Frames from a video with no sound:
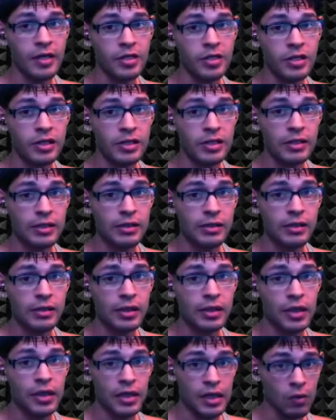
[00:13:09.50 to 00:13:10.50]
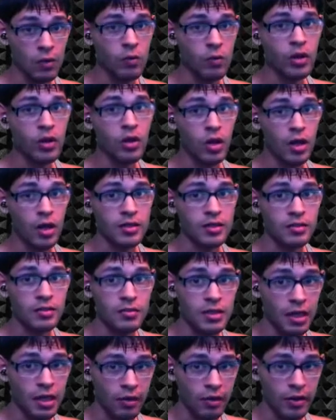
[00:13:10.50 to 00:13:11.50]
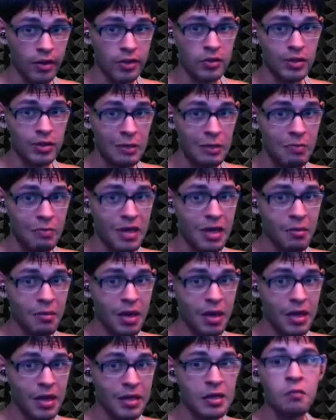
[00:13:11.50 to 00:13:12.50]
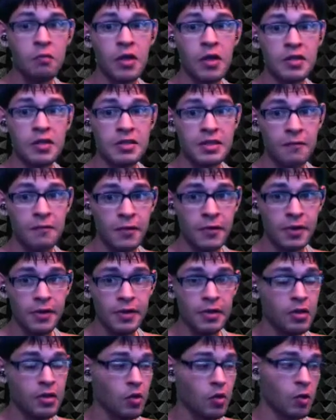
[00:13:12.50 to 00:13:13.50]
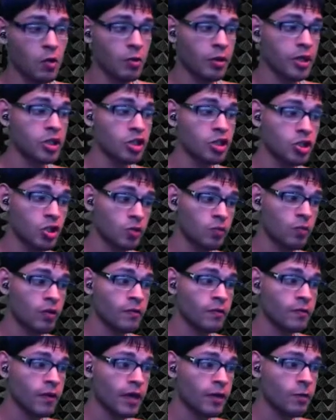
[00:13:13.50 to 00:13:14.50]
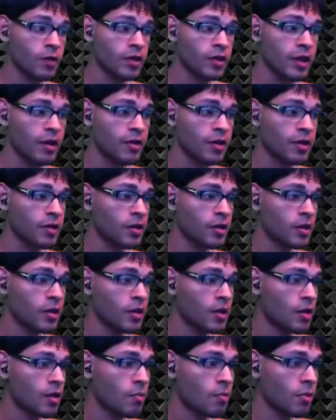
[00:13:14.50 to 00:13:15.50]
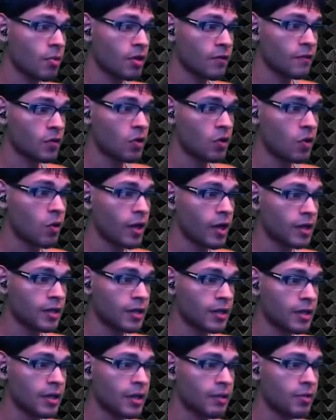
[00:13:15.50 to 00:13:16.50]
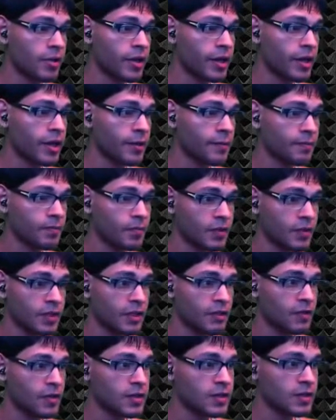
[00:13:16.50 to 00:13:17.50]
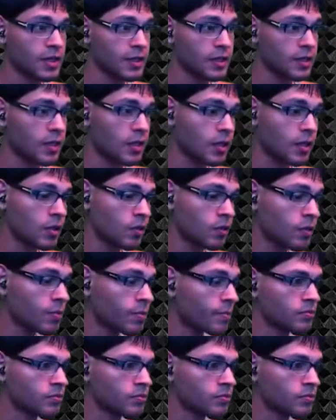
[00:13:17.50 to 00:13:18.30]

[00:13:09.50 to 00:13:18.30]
HD, it will cause some tearing, so keep that in mind. It runs differently than normal. It should run fine without it, but if you go ahead and enable that, give it a second to load.